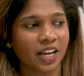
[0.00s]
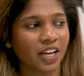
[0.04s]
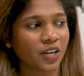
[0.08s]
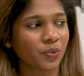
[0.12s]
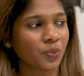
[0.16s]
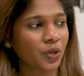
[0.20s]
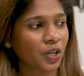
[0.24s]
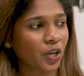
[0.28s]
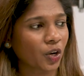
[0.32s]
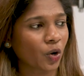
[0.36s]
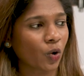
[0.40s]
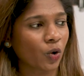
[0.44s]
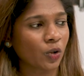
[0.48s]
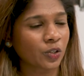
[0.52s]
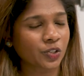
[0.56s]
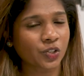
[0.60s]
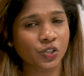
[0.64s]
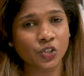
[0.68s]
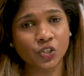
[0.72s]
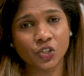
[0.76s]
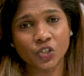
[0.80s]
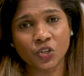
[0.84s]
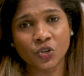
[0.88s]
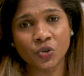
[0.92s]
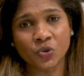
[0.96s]
and we can
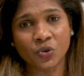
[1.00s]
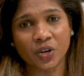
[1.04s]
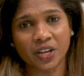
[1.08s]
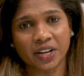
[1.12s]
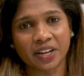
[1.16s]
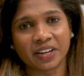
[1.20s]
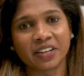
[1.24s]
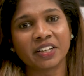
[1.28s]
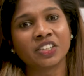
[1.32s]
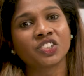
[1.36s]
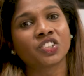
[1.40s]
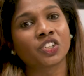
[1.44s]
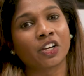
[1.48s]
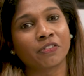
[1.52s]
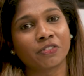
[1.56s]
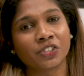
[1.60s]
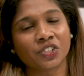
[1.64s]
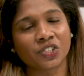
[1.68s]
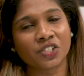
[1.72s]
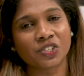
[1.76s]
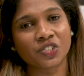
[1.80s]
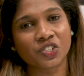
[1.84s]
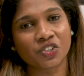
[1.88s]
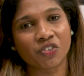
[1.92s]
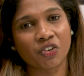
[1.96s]
also do an energy
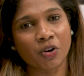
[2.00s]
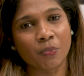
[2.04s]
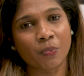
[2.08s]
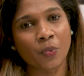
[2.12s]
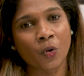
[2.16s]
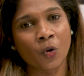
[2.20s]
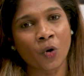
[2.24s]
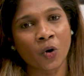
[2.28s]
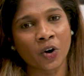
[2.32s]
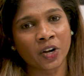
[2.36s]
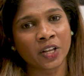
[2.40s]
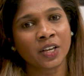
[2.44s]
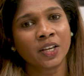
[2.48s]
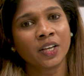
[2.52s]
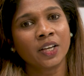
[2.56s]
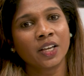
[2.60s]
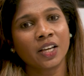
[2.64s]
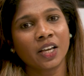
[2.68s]
efficiency report